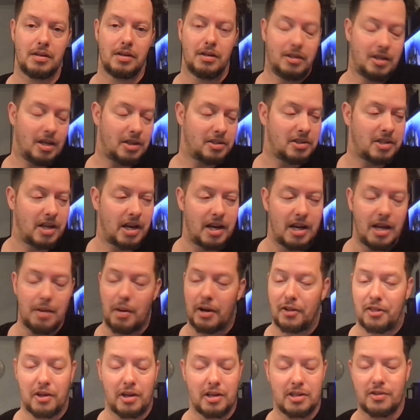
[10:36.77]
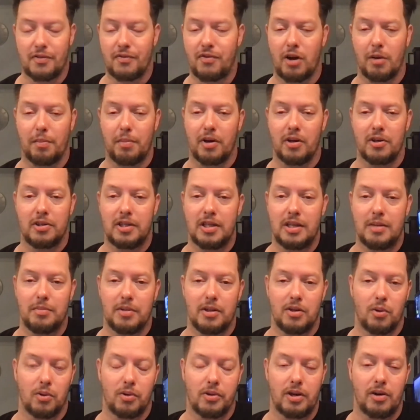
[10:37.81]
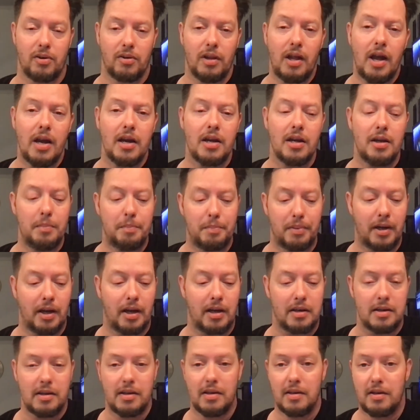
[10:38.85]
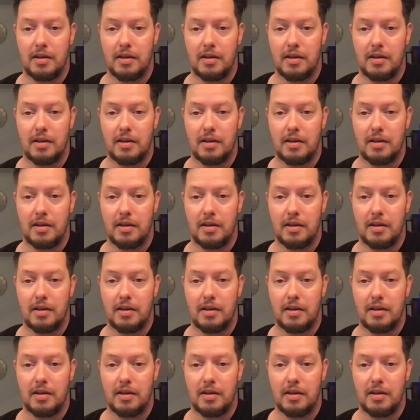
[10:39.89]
Texas A&M, I think, is a far better team than North Carolina, but